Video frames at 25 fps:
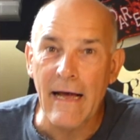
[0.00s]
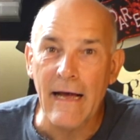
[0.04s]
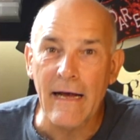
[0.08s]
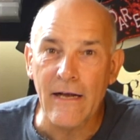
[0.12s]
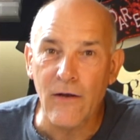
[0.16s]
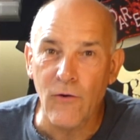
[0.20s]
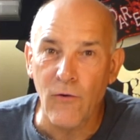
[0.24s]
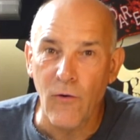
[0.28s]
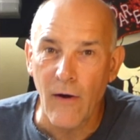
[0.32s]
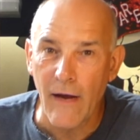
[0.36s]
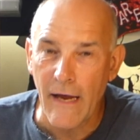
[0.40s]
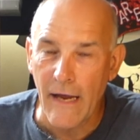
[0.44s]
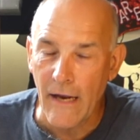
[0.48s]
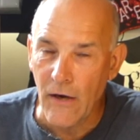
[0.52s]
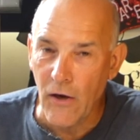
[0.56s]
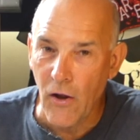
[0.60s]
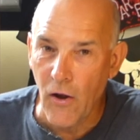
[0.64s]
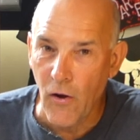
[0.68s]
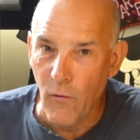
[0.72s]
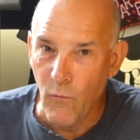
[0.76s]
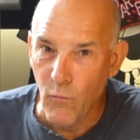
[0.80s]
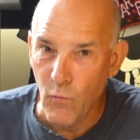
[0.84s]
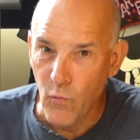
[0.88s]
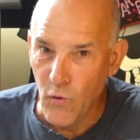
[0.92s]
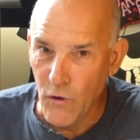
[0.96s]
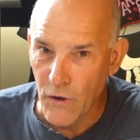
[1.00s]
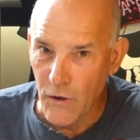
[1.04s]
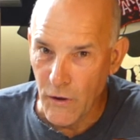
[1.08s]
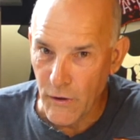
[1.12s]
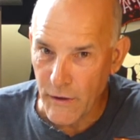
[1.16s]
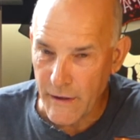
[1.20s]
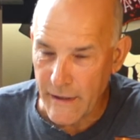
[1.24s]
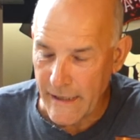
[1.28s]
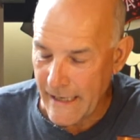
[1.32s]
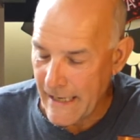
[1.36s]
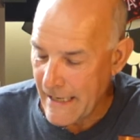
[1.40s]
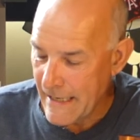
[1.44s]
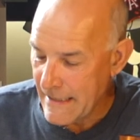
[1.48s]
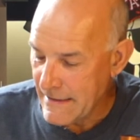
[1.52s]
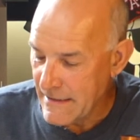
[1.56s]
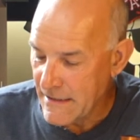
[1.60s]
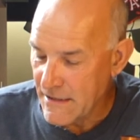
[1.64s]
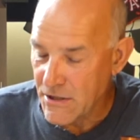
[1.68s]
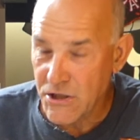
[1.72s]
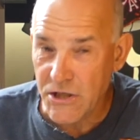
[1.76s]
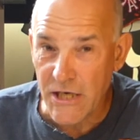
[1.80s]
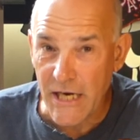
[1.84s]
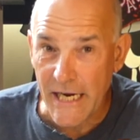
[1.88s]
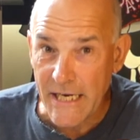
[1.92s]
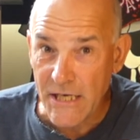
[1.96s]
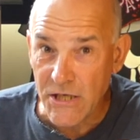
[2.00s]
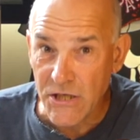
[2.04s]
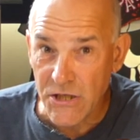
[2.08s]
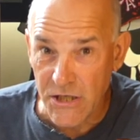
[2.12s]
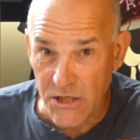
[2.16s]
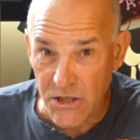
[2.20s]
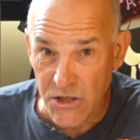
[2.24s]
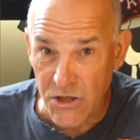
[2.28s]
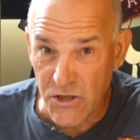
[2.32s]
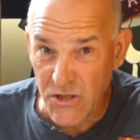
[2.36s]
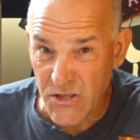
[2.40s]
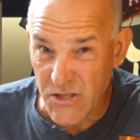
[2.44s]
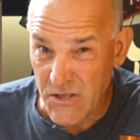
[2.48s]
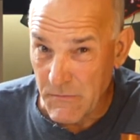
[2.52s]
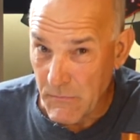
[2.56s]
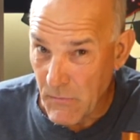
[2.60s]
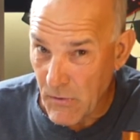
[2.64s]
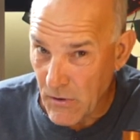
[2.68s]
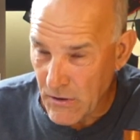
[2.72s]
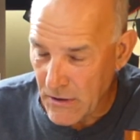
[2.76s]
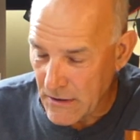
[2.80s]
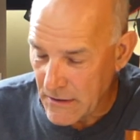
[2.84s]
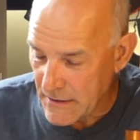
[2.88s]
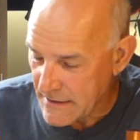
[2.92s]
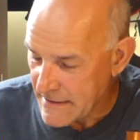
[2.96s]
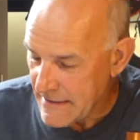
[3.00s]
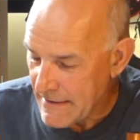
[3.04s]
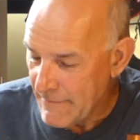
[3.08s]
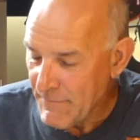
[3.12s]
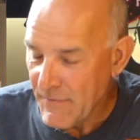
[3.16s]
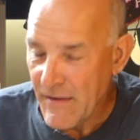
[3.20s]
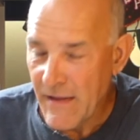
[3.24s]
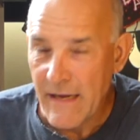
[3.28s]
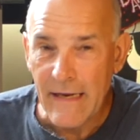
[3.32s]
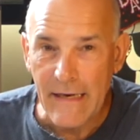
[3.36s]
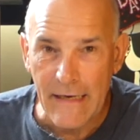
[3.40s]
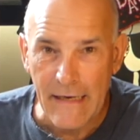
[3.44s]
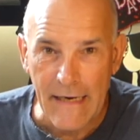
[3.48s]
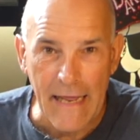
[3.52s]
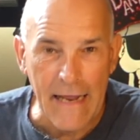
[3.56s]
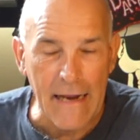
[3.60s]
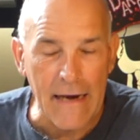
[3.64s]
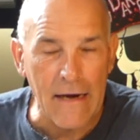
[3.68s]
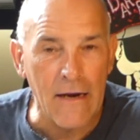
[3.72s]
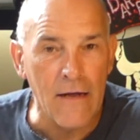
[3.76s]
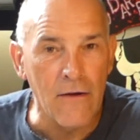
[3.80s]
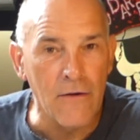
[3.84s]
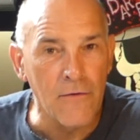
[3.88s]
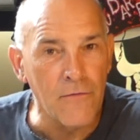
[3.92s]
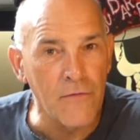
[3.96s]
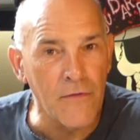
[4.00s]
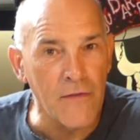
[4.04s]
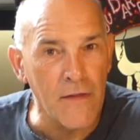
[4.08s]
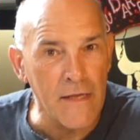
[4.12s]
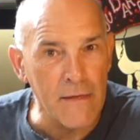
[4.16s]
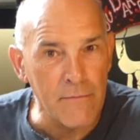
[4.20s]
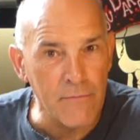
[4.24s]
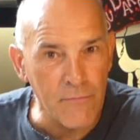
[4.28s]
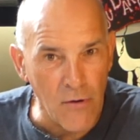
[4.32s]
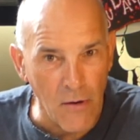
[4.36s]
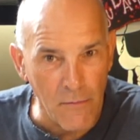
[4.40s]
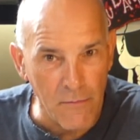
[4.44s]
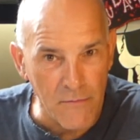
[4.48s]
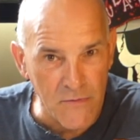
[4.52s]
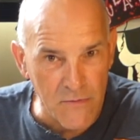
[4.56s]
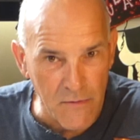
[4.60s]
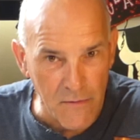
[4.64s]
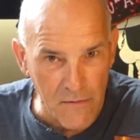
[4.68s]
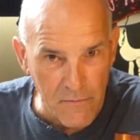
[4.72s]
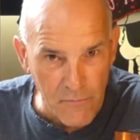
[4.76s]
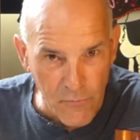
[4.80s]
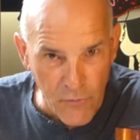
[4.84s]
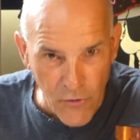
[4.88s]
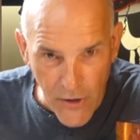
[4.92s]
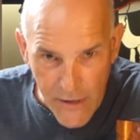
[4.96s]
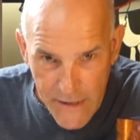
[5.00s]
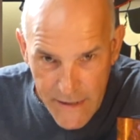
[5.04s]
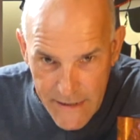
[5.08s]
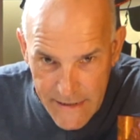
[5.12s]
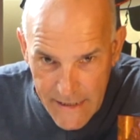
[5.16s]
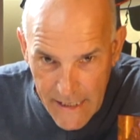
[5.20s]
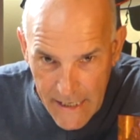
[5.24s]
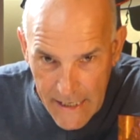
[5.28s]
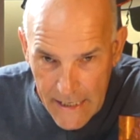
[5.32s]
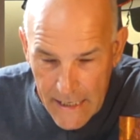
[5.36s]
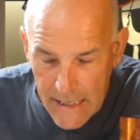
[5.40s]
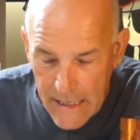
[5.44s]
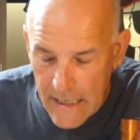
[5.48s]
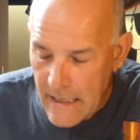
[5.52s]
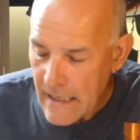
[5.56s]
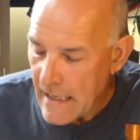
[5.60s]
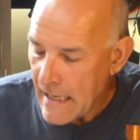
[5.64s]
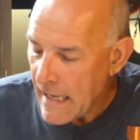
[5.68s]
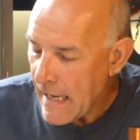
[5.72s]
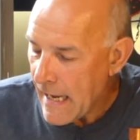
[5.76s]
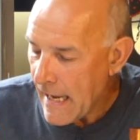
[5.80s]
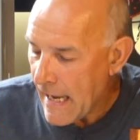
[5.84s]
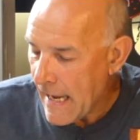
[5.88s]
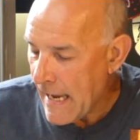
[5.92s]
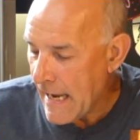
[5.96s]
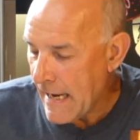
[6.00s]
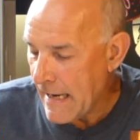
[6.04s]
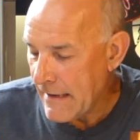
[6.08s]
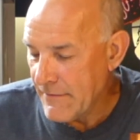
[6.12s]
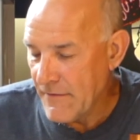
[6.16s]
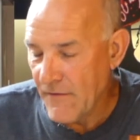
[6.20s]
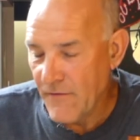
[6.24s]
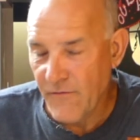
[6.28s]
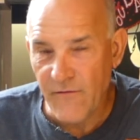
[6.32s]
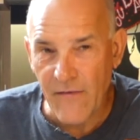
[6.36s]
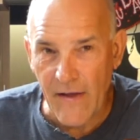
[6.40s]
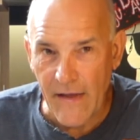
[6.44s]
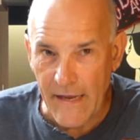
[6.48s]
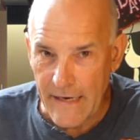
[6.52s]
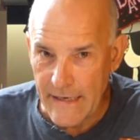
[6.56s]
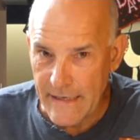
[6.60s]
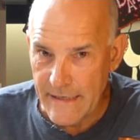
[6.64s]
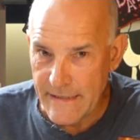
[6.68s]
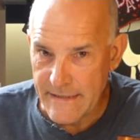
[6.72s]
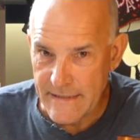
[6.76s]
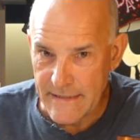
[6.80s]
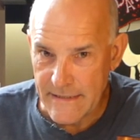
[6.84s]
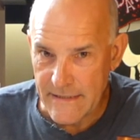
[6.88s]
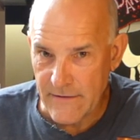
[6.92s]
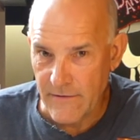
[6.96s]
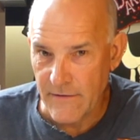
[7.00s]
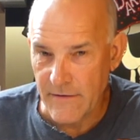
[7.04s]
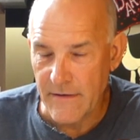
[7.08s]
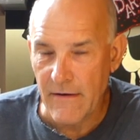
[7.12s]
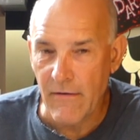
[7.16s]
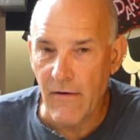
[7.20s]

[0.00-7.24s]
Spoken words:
quite a lot of work in changing just the models, let alone the problems with printing and the failures and so on.